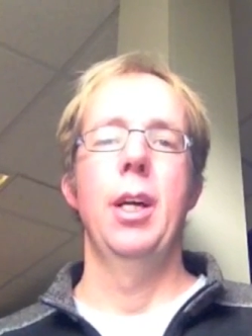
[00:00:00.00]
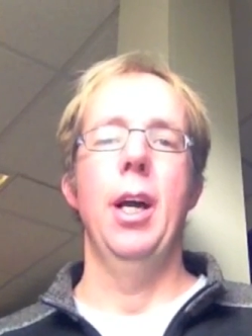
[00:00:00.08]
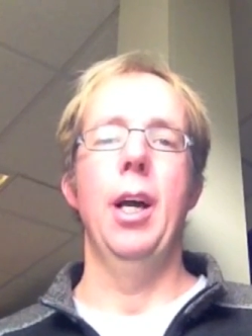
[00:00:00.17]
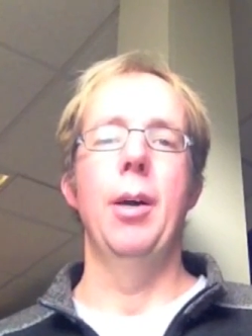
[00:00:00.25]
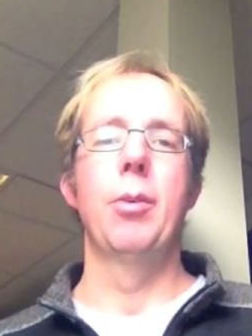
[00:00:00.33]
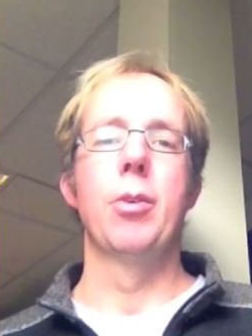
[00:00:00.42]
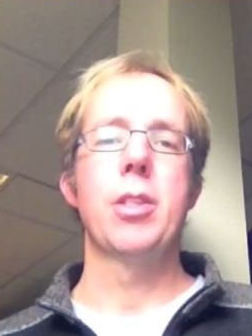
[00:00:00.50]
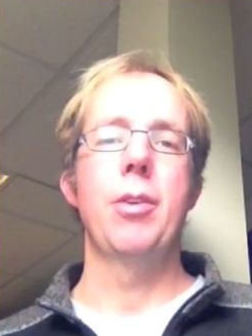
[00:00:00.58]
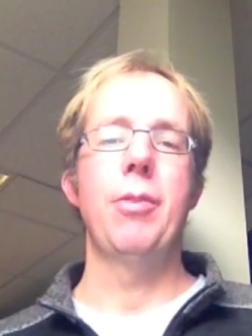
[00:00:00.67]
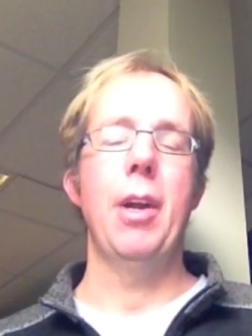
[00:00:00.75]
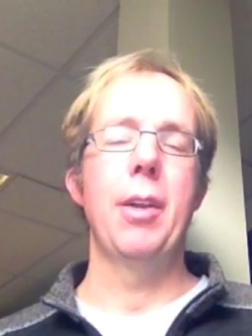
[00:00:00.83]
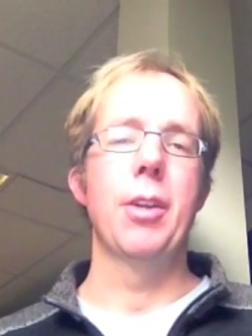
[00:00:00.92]
We also
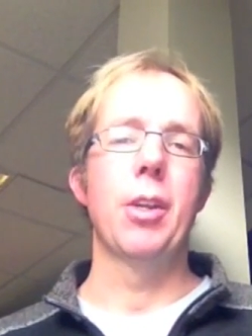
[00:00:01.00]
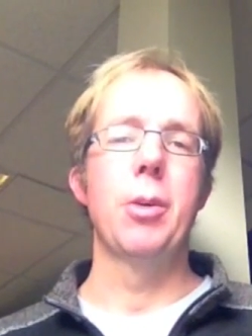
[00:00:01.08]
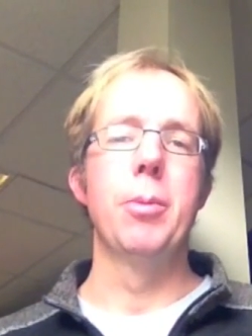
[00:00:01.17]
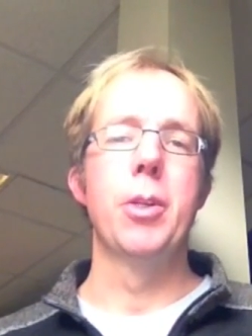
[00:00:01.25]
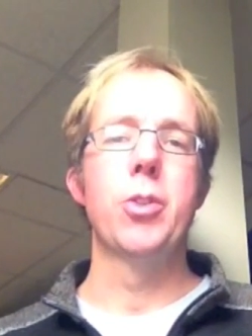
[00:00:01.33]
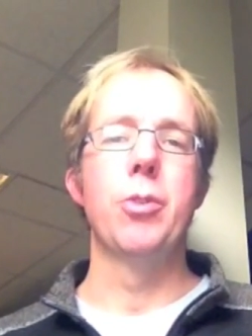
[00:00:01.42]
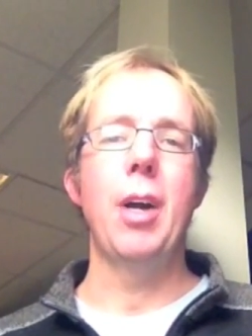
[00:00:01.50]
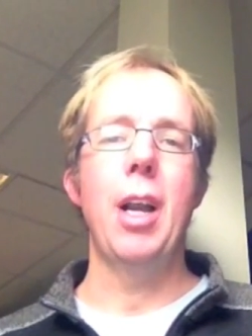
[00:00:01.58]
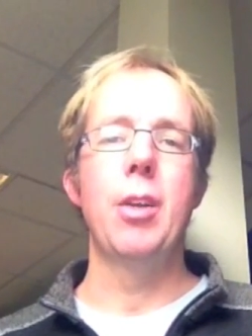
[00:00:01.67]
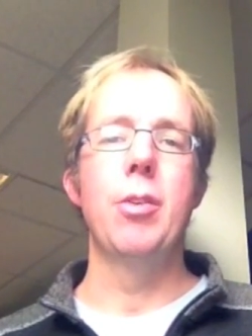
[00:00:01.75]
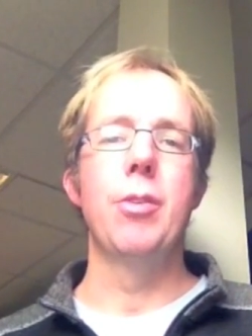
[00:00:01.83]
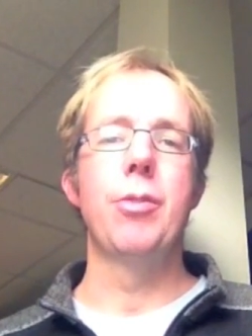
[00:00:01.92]
found that the commercial
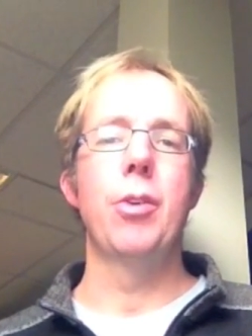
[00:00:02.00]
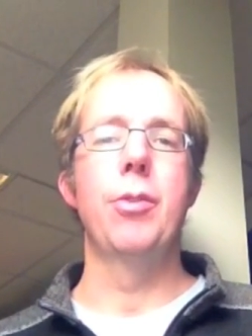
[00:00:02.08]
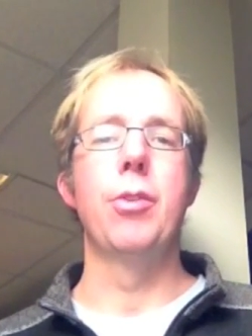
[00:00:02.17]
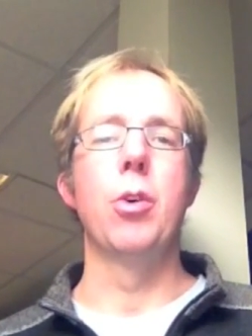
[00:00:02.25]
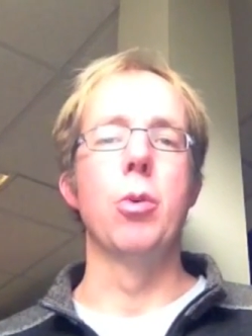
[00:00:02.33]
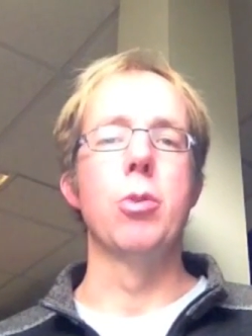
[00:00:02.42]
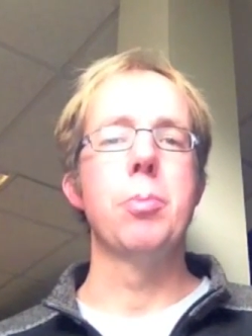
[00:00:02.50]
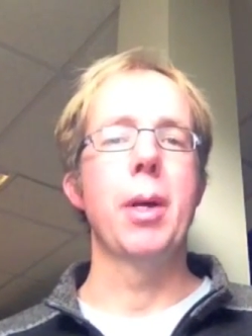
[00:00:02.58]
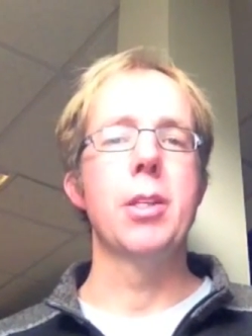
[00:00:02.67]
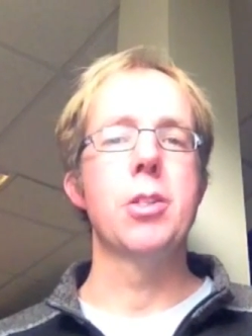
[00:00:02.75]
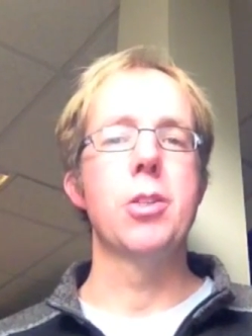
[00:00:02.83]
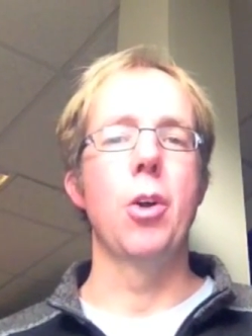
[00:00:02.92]
value of hauls
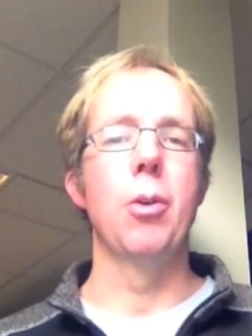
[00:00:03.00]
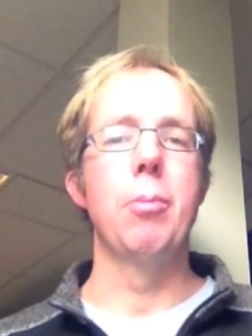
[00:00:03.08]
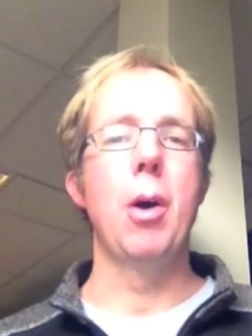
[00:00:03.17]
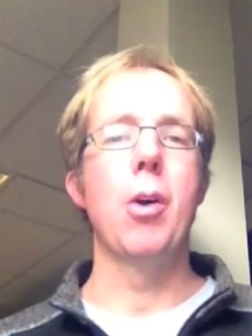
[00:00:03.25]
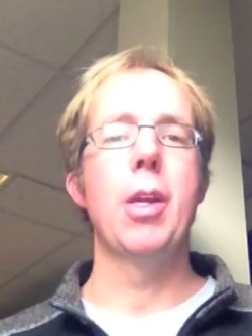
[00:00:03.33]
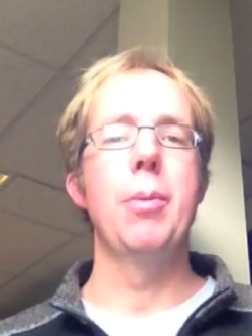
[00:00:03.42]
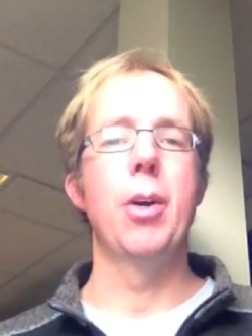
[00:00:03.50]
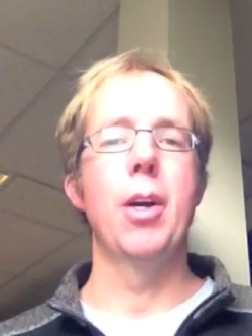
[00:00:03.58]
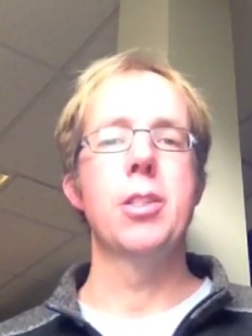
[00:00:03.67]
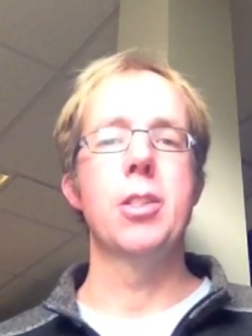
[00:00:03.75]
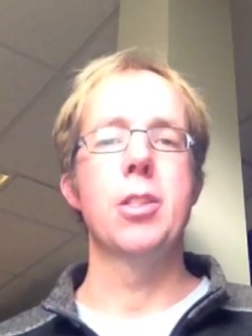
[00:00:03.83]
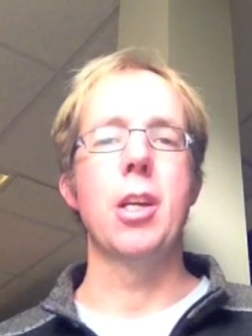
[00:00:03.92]
based on market
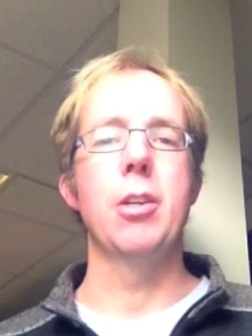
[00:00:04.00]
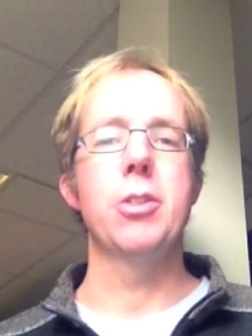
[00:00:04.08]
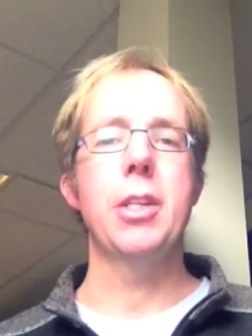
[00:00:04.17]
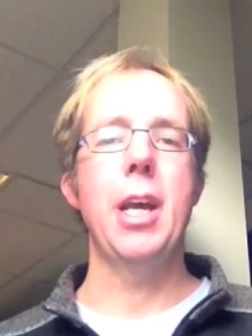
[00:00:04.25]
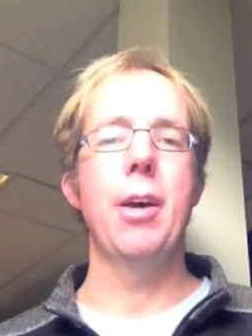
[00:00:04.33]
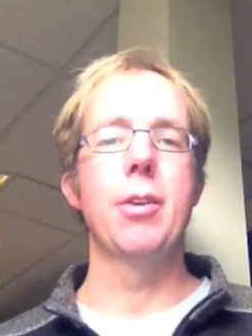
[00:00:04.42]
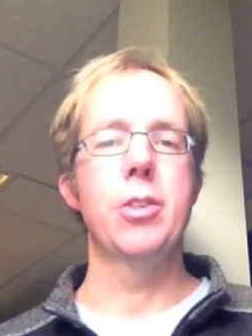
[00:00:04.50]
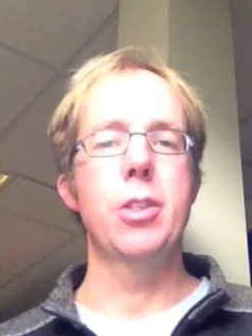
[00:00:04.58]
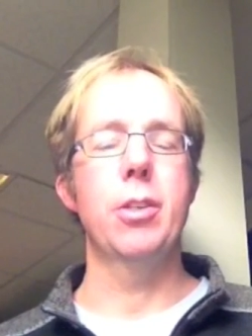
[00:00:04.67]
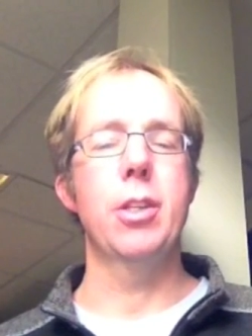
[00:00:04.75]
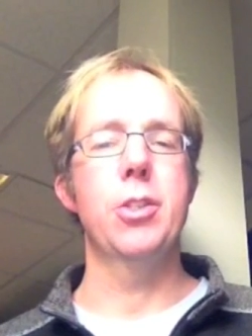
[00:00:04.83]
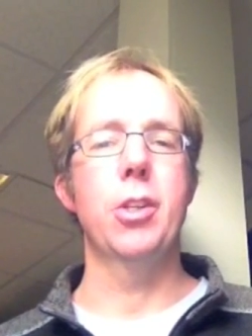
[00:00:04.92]
prices goes down as
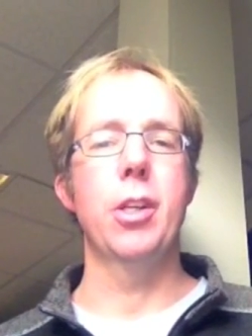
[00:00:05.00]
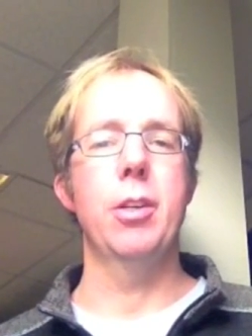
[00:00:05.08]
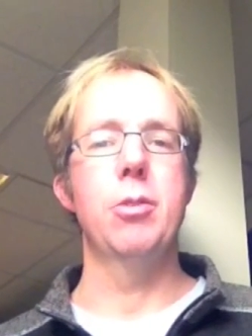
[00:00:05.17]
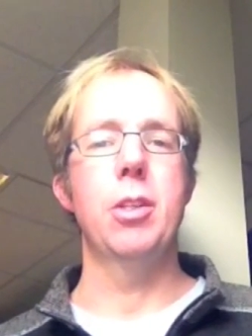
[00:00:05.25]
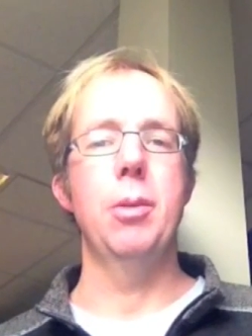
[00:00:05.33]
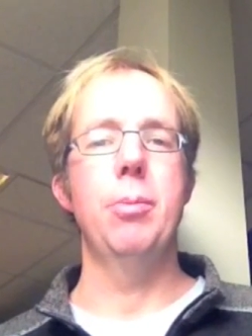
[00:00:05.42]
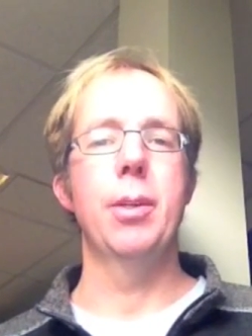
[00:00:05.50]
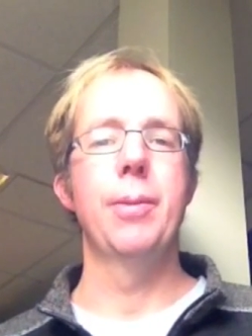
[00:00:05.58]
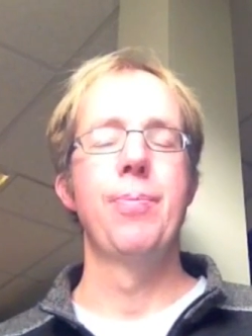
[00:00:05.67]
you go deeper.